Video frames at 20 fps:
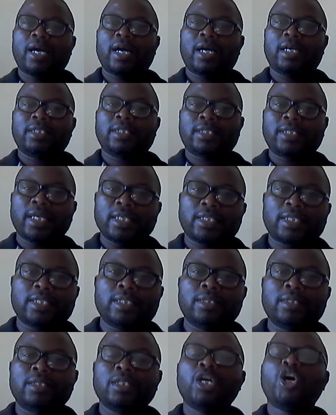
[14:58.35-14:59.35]

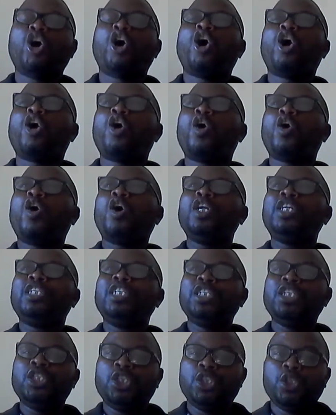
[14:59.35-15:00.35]
settings, all the
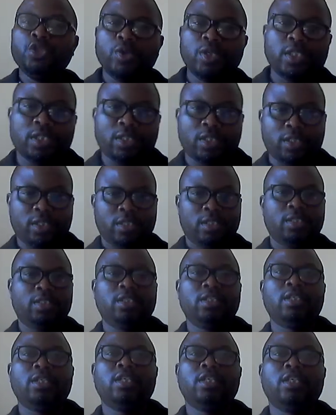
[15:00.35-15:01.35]
units
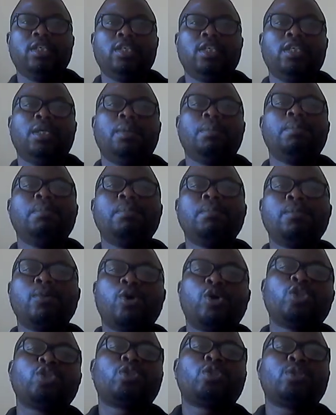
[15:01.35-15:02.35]

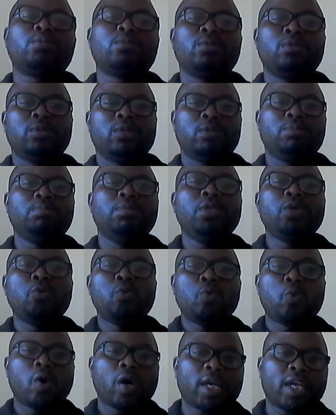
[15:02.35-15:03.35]
must be
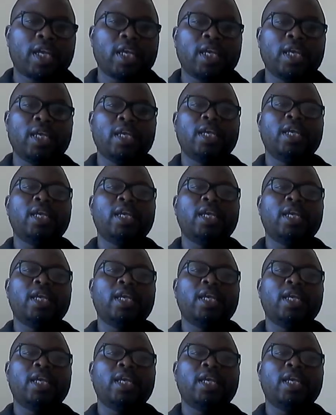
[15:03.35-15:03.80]
working